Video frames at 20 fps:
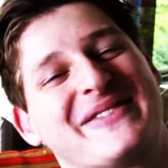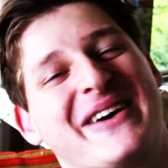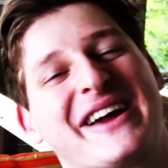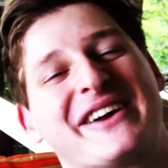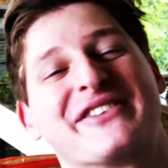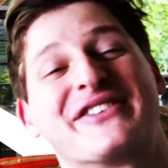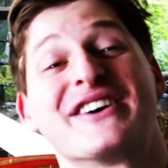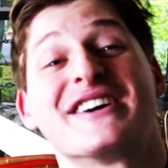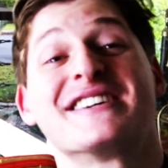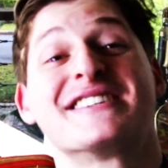my
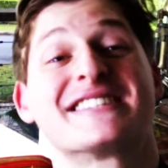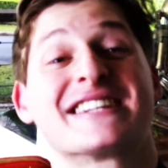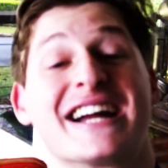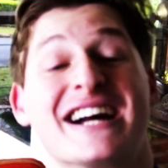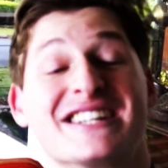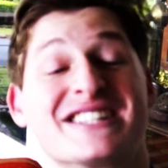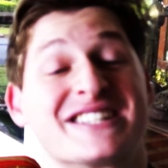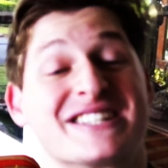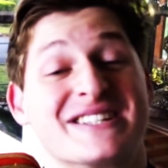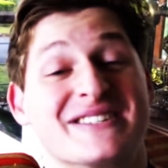first
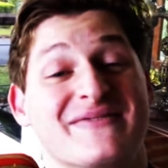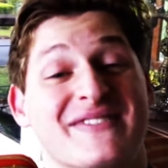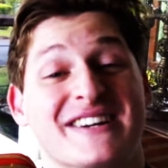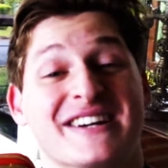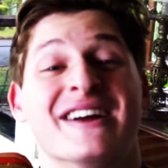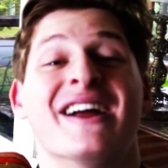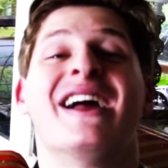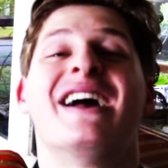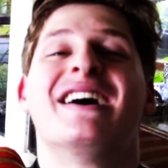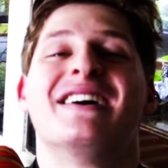
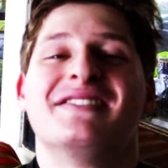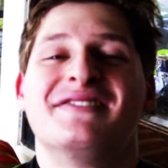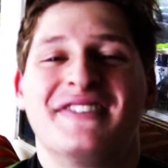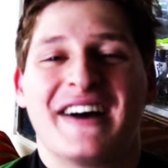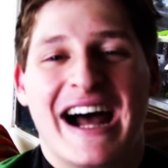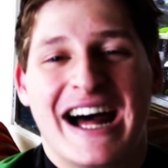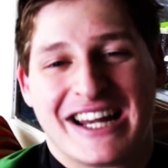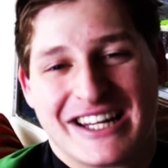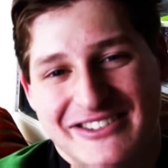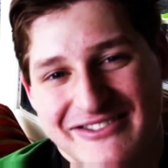customer,
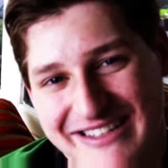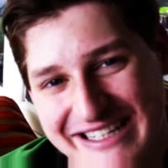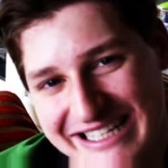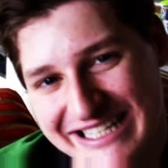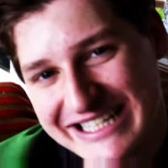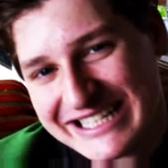Valerie.